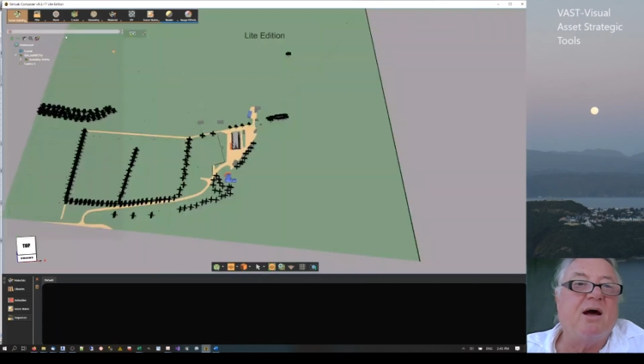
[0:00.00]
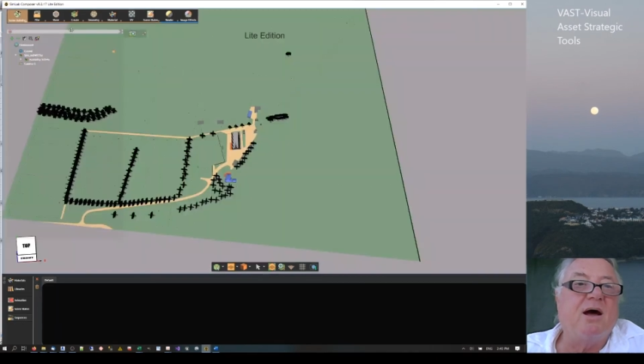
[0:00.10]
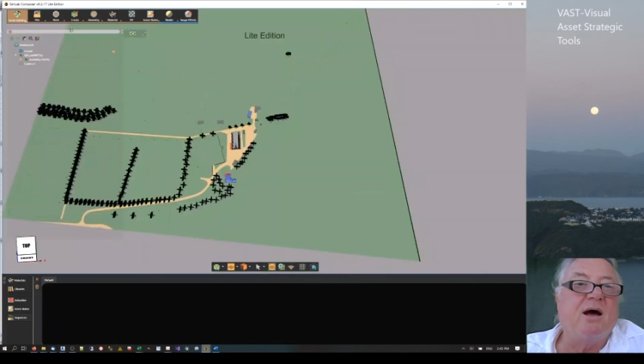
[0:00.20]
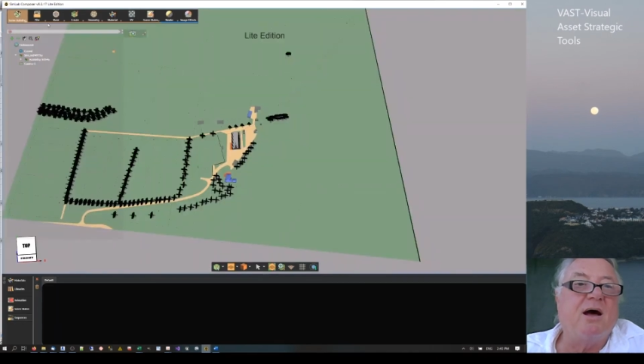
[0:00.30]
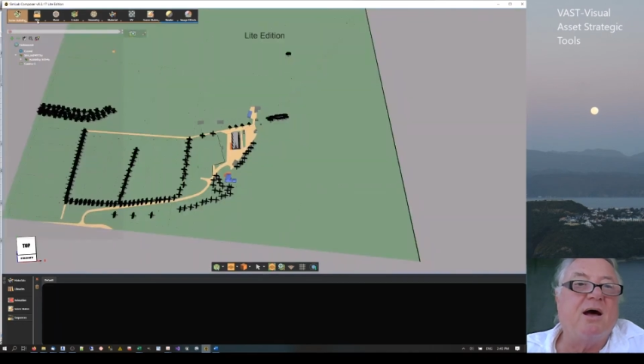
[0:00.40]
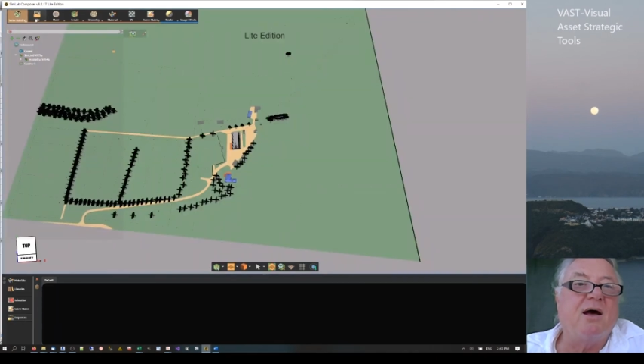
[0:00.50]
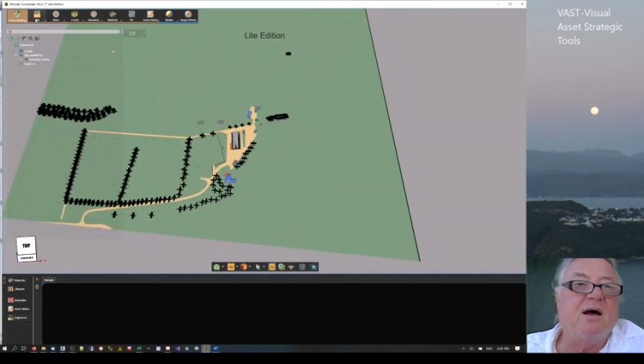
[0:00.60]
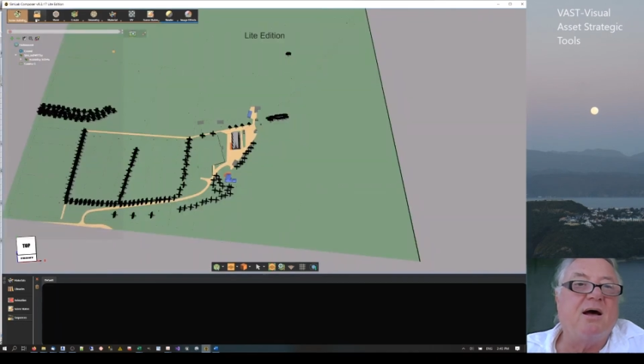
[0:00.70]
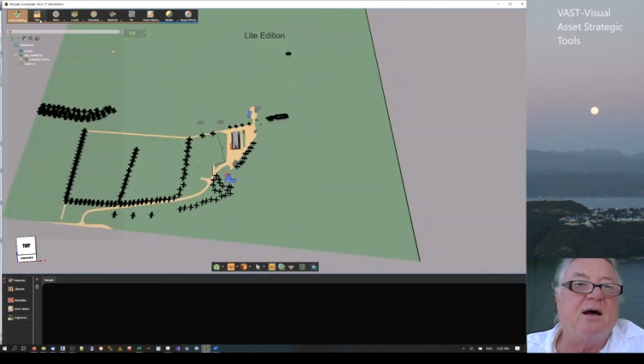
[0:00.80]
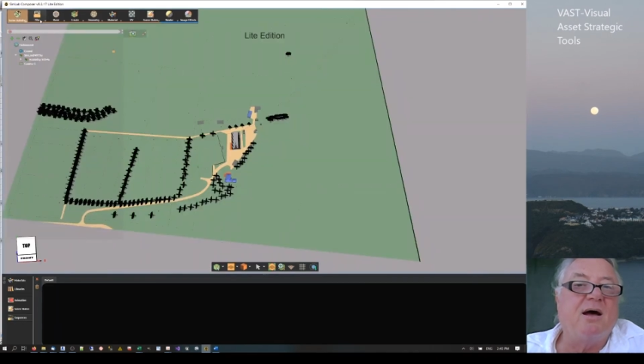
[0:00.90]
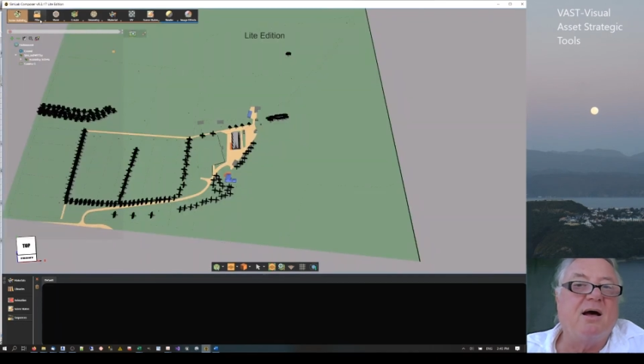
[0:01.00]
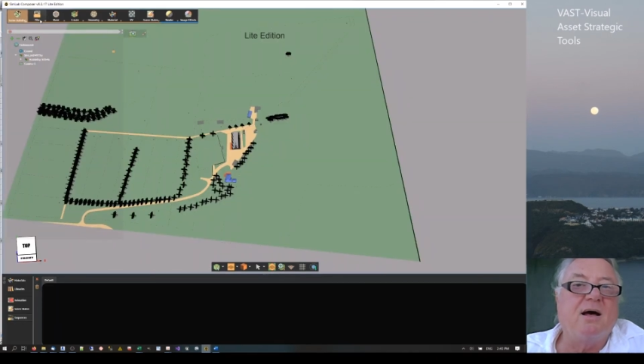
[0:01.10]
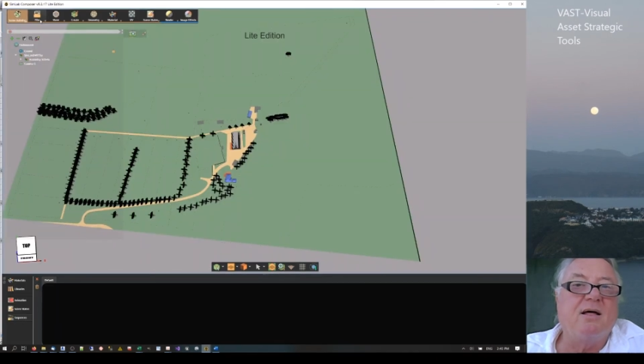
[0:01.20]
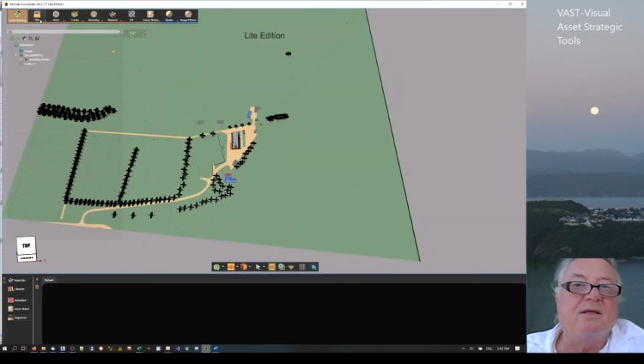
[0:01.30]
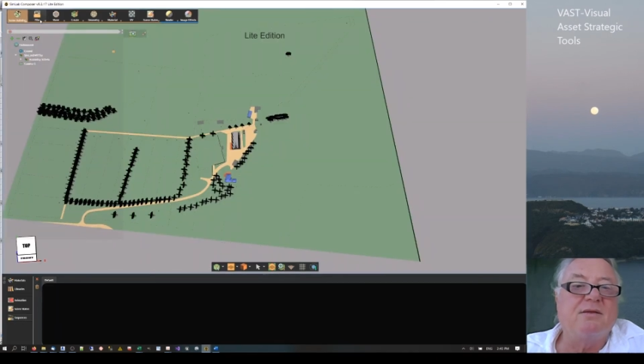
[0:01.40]
uh,
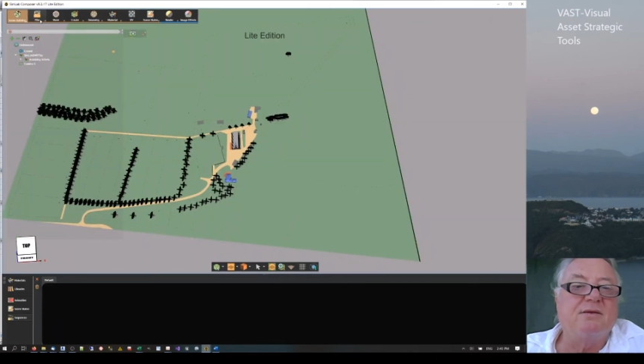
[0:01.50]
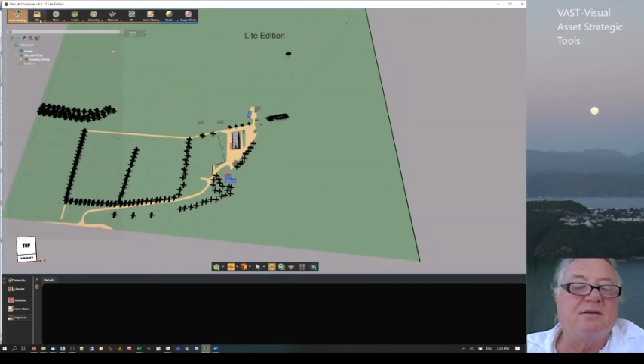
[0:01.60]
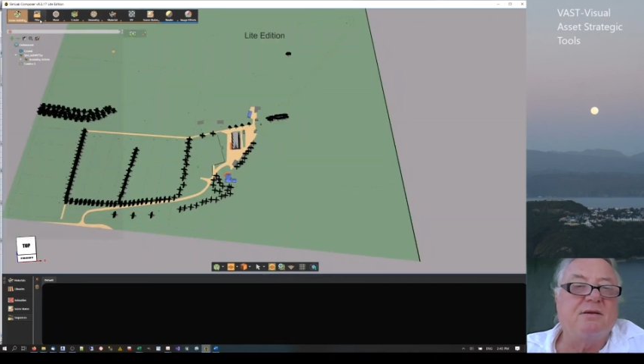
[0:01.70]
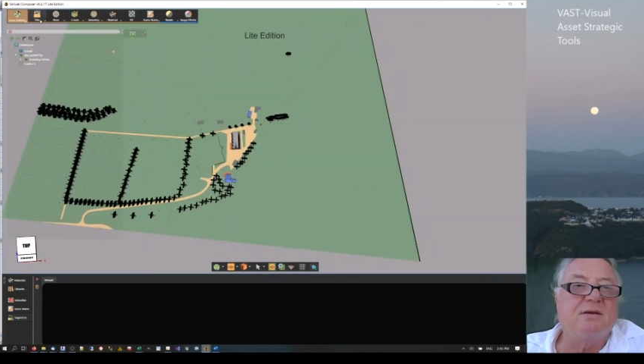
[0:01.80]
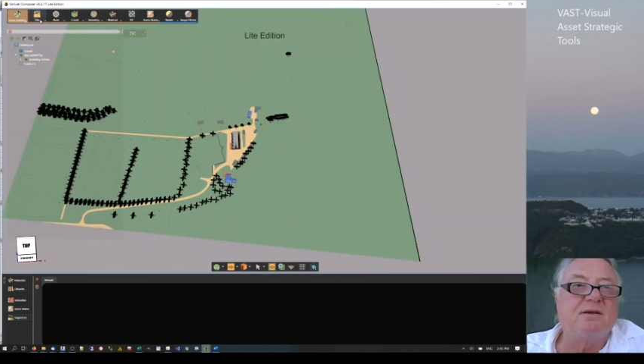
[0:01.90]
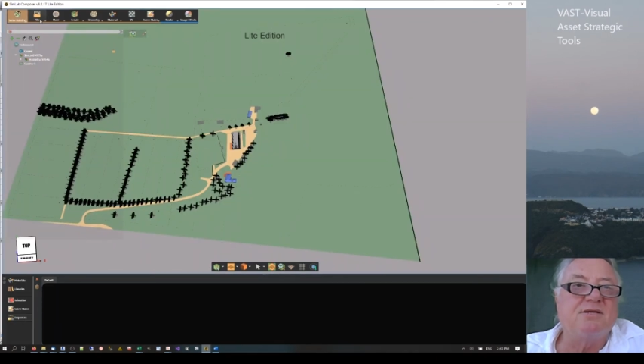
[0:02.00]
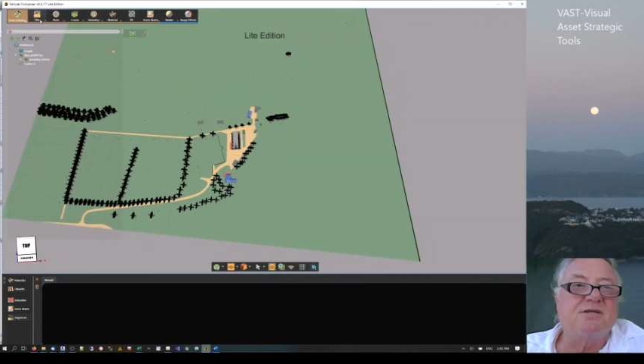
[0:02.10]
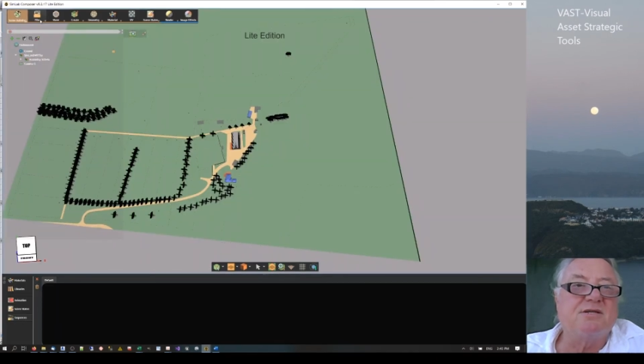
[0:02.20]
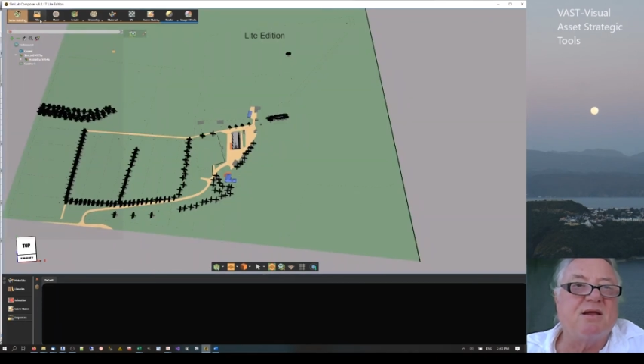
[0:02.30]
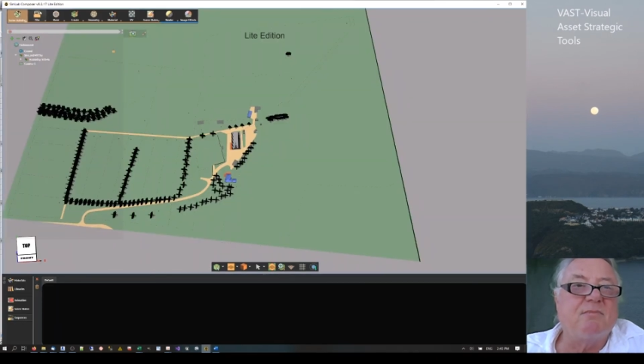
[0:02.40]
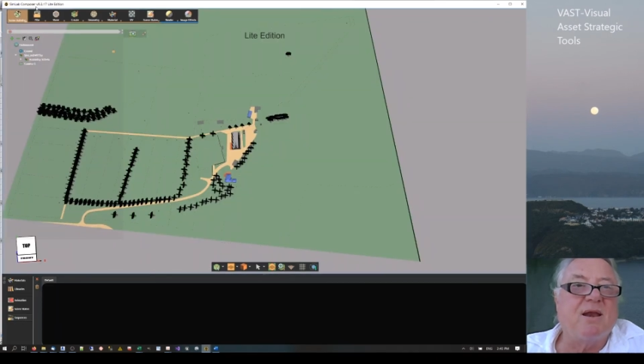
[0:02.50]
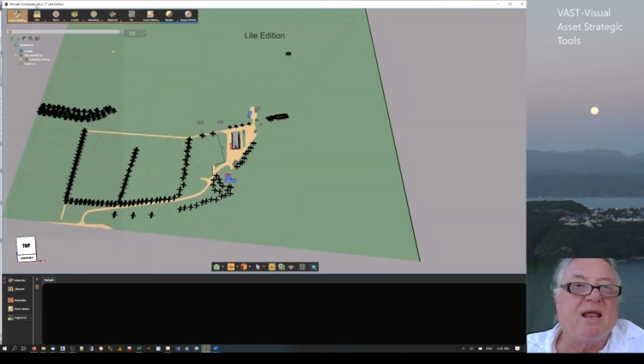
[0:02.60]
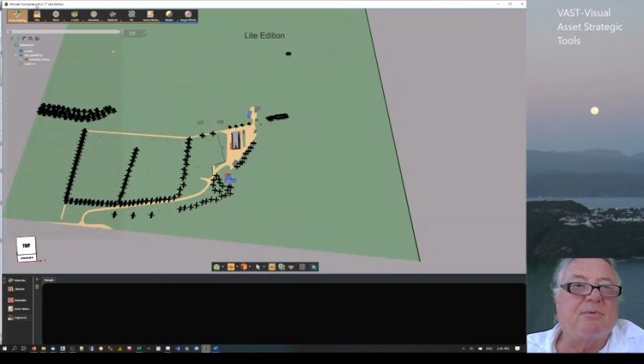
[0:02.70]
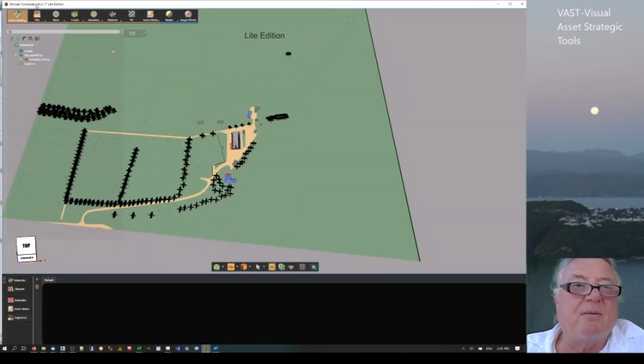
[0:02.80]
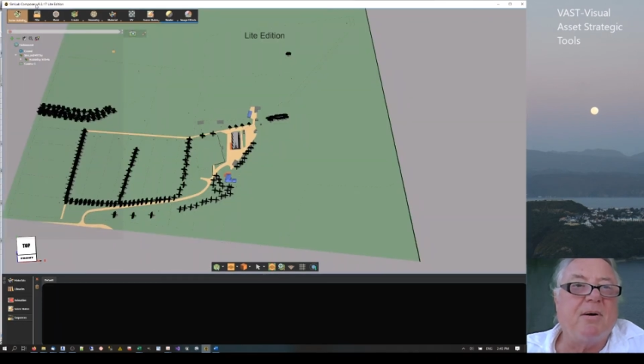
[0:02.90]
uh,
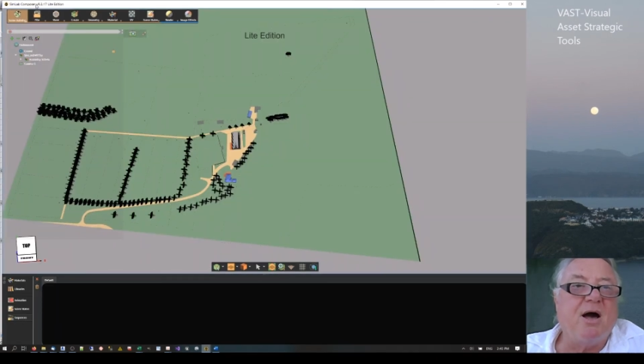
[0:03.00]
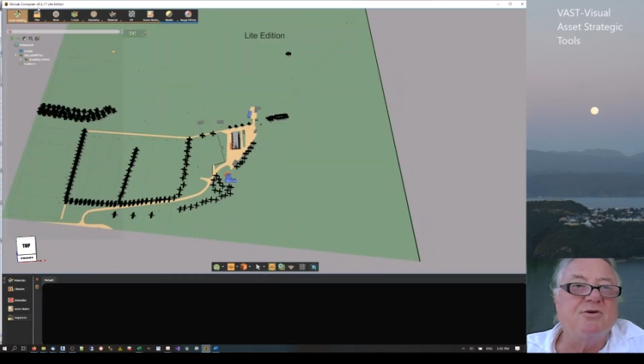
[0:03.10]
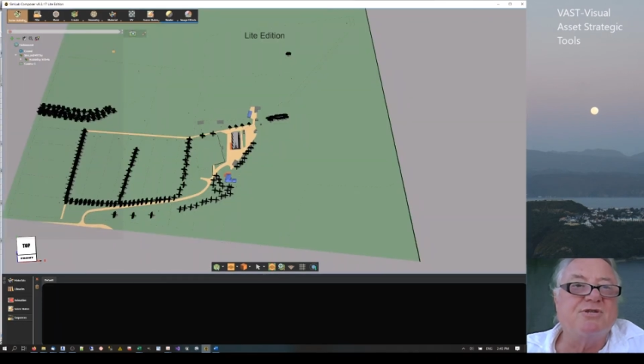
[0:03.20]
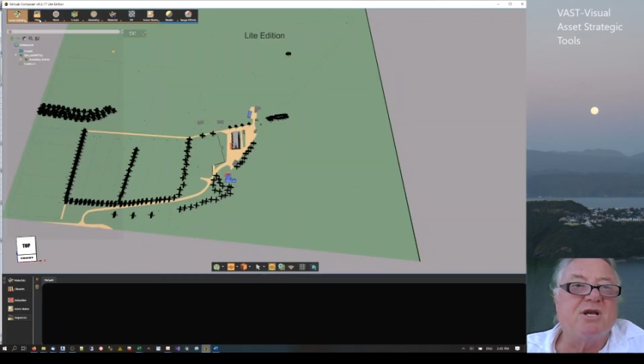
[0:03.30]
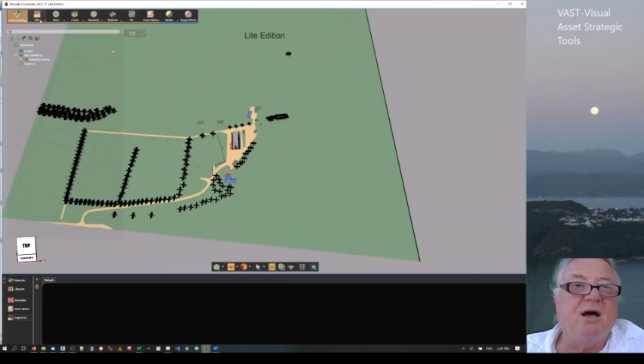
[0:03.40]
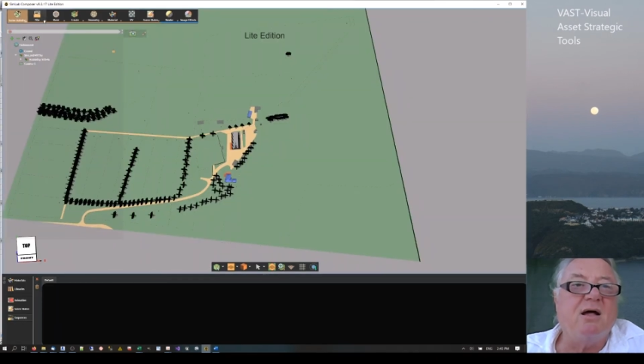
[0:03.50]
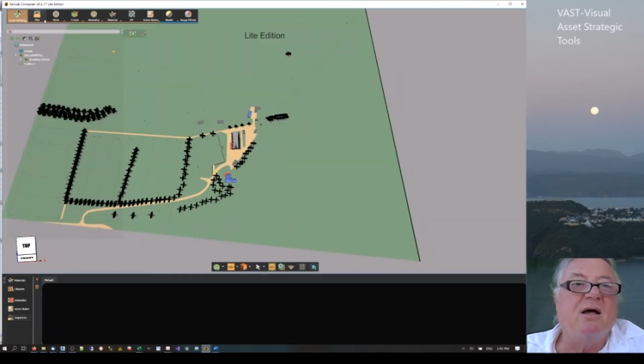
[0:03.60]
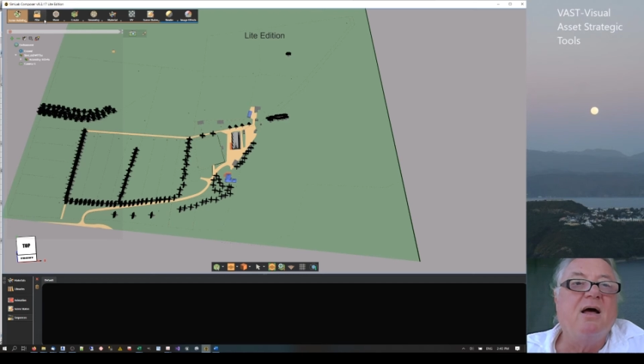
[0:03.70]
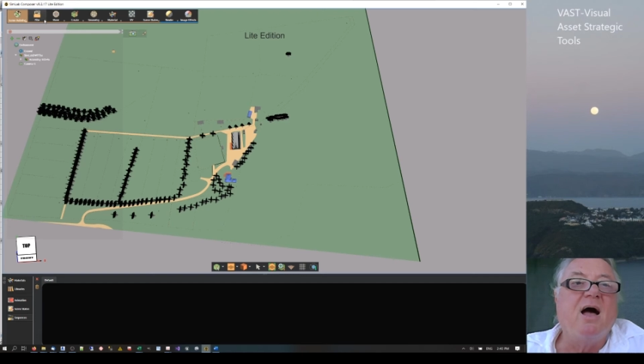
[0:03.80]
SimLab Composer,